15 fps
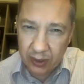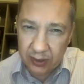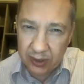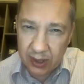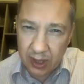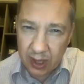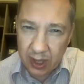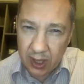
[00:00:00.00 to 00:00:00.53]
yeah,
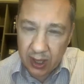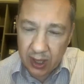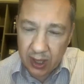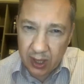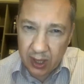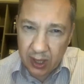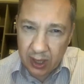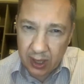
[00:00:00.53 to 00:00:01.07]
because
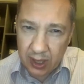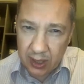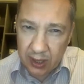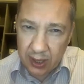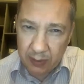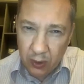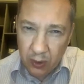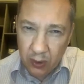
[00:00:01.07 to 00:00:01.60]

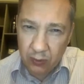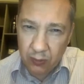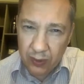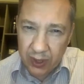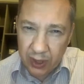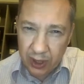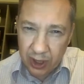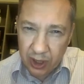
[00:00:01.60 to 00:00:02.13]
the
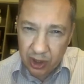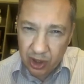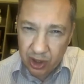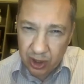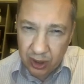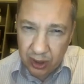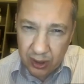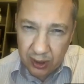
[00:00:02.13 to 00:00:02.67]
more we
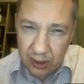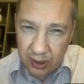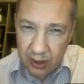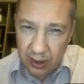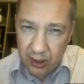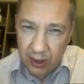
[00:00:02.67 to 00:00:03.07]
reach,